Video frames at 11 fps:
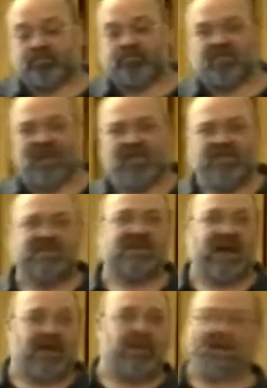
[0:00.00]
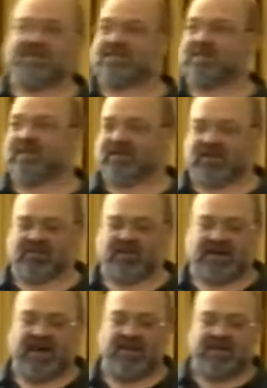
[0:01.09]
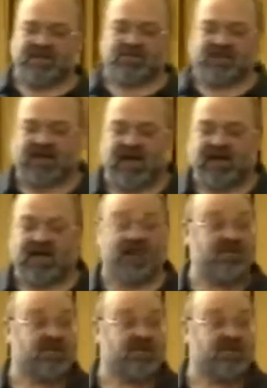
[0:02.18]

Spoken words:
This database, the database with the archive is